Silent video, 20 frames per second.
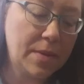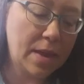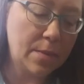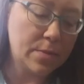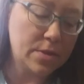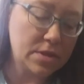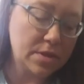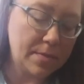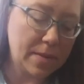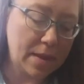be
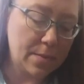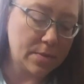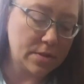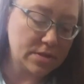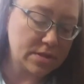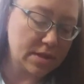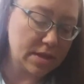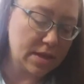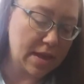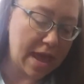able
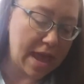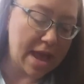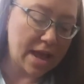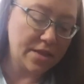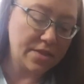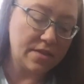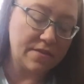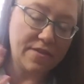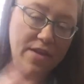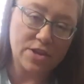to
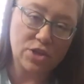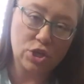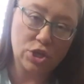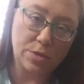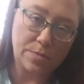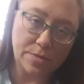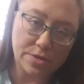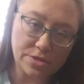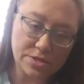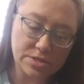add the
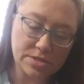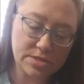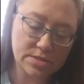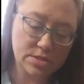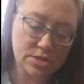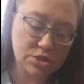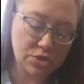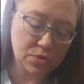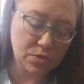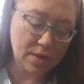
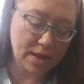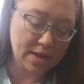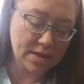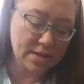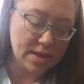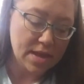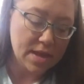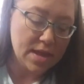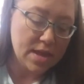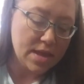vegetables to it,
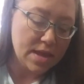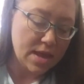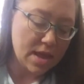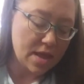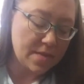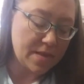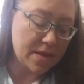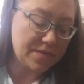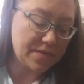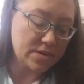
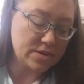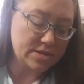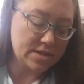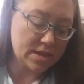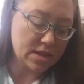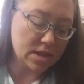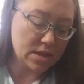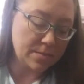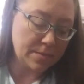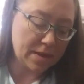that there's
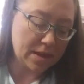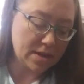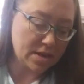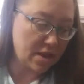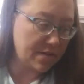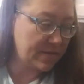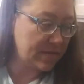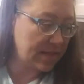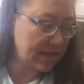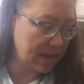going to be
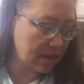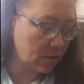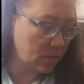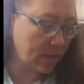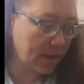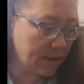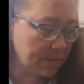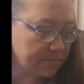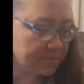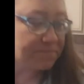enough
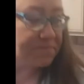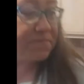liquid.